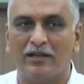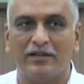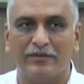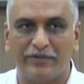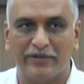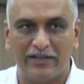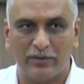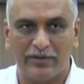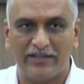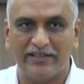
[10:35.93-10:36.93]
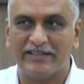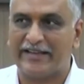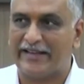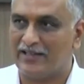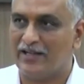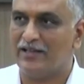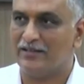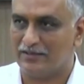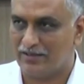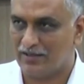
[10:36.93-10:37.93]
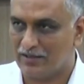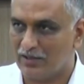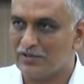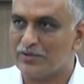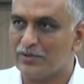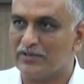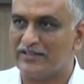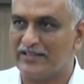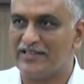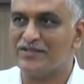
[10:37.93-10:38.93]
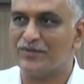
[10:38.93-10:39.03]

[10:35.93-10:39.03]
If we look at in Kerala or also the trends